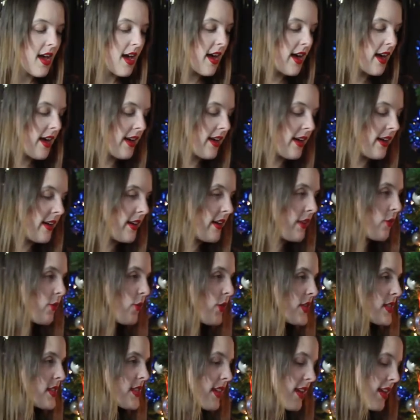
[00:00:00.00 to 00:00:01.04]
Uh,
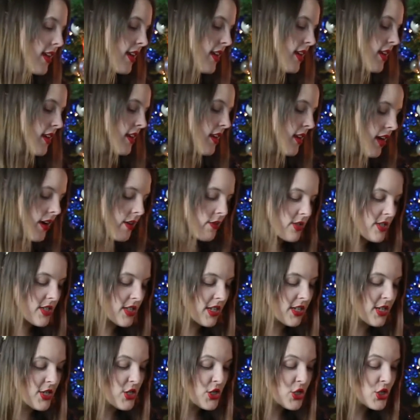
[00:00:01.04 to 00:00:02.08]
once again, I'm just
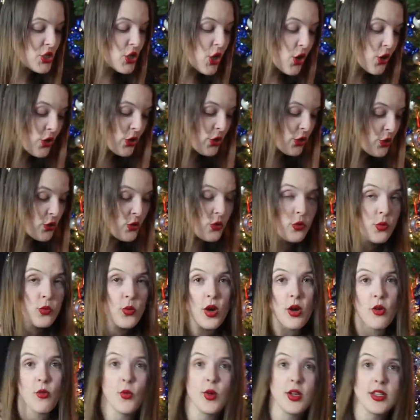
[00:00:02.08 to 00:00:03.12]
going to show you
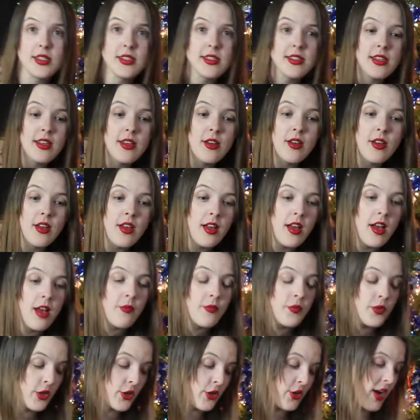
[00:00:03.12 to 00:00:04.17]
what's up
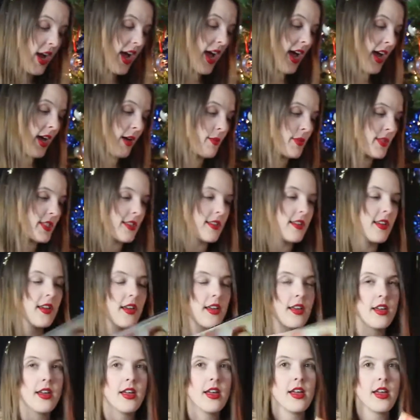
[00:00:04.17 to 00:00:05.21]
for grabs.
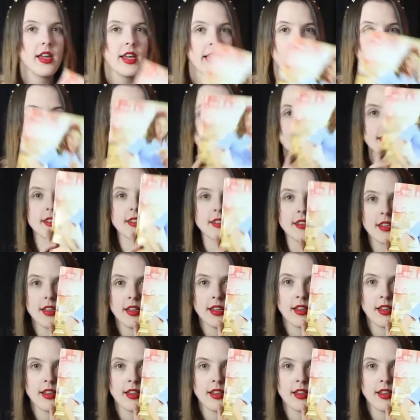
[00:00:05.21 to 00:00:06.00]
It's